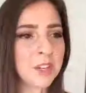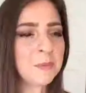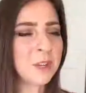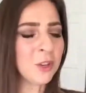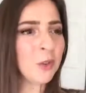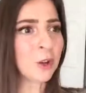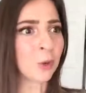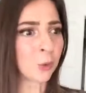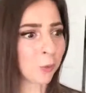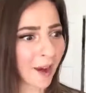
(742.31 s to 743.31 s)
I'm good, but you
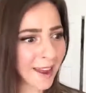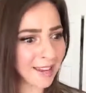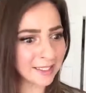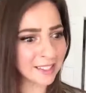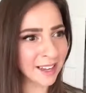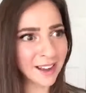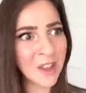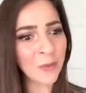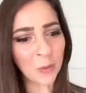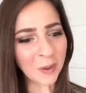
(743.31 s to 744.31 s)
look great.
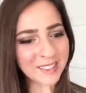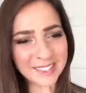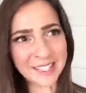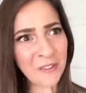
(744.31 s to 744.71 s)
What's